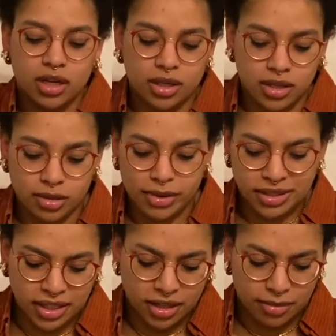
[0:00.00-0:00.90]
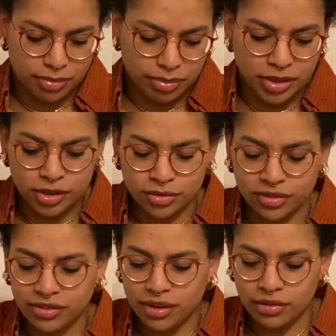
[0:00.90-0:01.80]
and it's like pictures
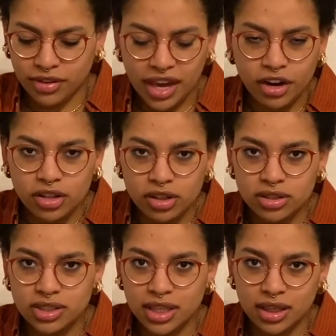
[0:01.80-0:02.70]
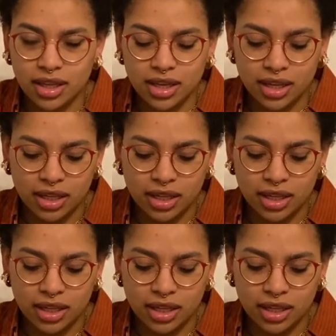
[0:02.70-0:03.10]
of characters, I think,